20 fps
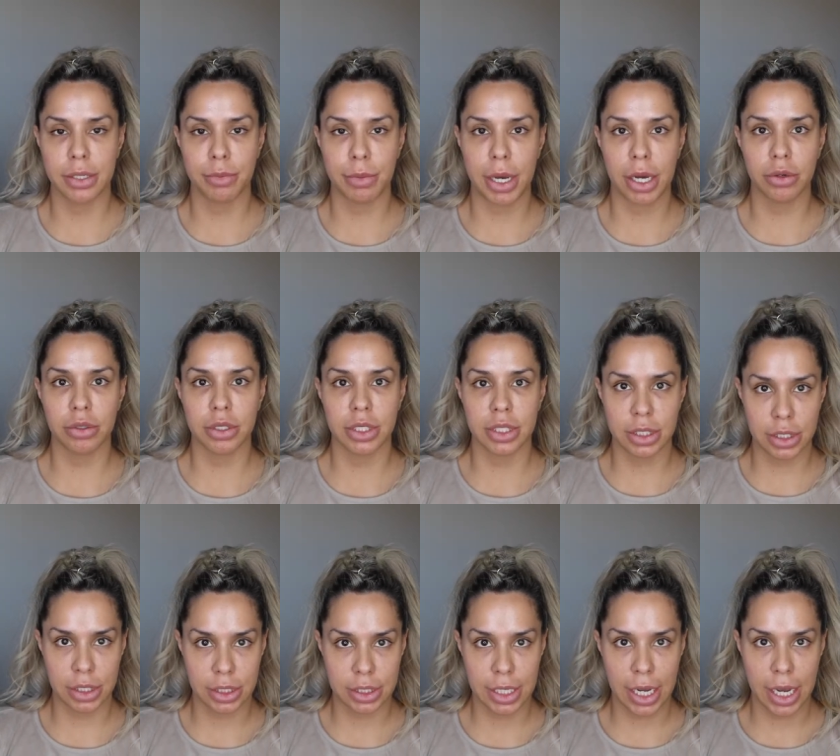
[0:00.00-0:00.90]
them out
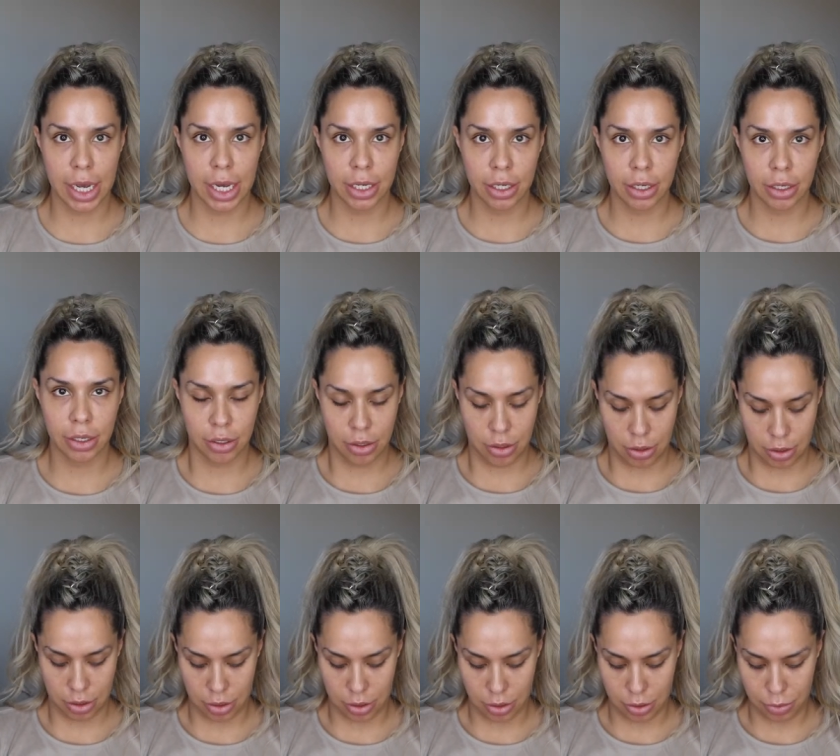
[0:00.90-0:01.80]
just a tad,
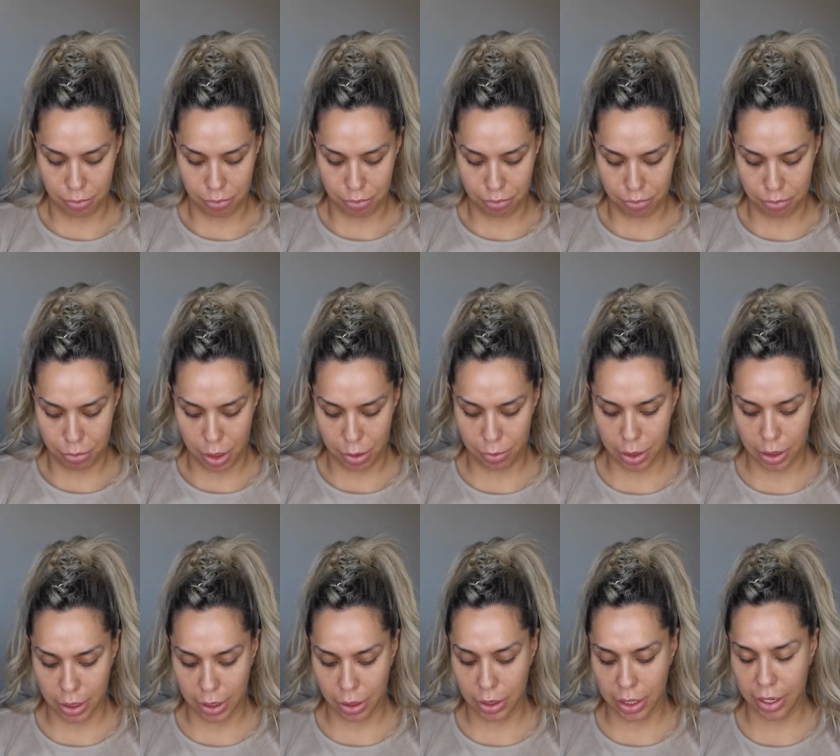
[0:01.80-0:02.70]
maybe
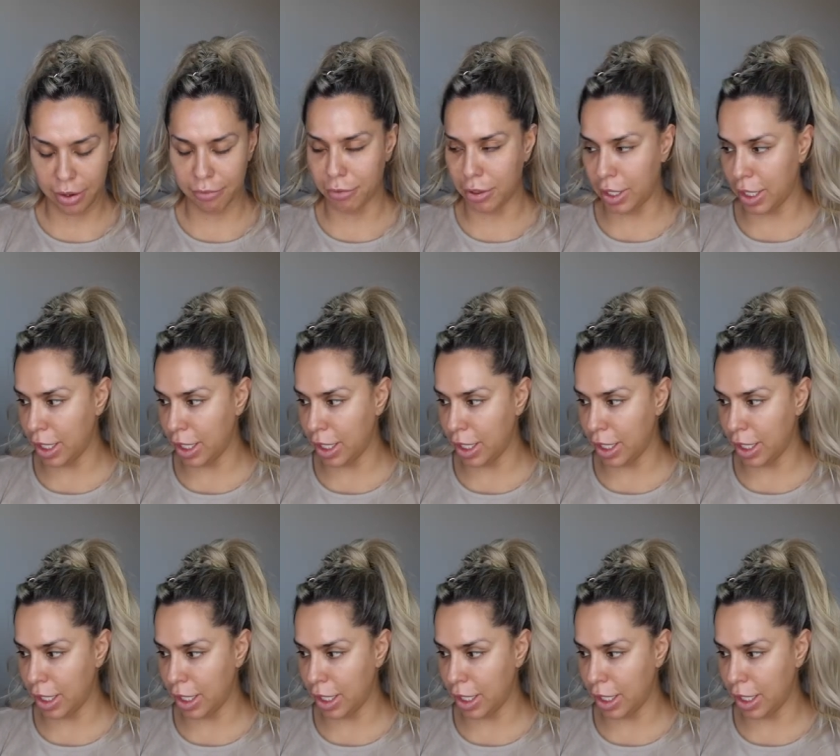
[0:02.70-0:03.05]
like every